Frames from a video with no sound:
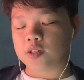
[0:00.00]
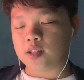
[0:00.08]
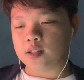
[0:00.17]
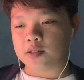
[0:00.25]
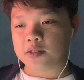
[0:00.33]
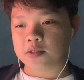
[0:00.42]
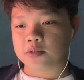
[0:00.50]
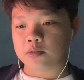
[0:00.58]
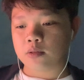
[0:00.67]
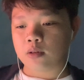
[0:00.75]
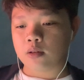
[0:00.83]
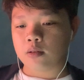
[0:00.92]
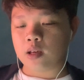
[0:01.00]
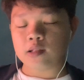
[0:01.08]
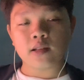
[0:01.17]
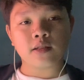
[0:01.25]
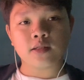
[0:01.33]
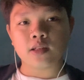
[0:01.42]
is a
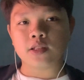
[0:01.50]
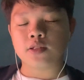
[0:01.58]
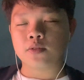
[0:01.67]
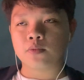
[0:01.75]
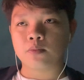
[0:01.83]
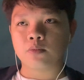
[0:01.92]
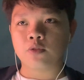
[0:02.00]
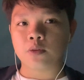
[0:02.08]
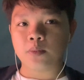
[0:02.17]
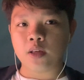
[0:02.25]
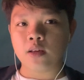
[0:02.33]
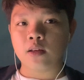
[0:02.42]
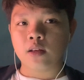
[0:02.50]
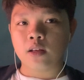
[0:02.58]
success for me,